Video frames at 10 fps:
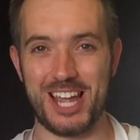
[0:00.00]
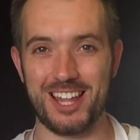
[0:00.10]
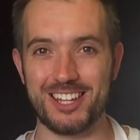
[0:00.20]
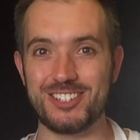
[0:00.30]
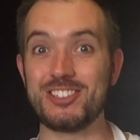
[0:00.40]

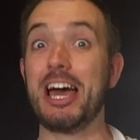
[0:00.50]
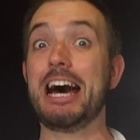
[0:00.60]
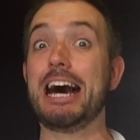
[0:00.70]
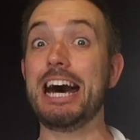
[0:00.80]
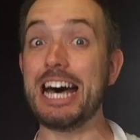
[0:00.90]
challenge.
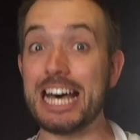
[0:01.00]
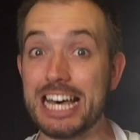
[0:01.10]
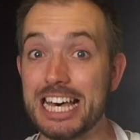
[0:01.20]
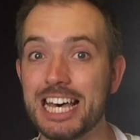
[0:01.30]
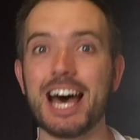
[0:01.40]

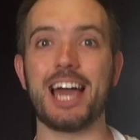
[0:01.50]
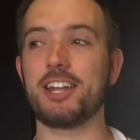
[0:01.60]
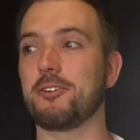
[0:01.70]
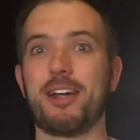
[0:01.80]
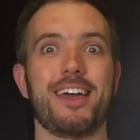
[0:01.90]

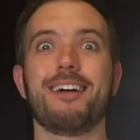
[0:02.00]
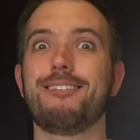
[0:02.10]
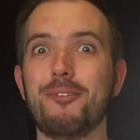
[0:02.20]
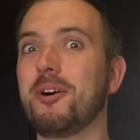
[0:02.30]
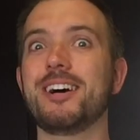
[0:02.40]
I know,
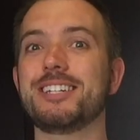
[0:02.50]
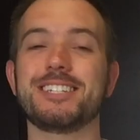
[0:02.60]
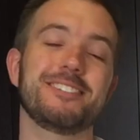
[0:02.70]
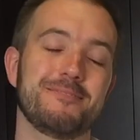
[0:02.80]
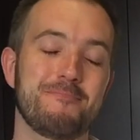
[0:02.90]
right? What?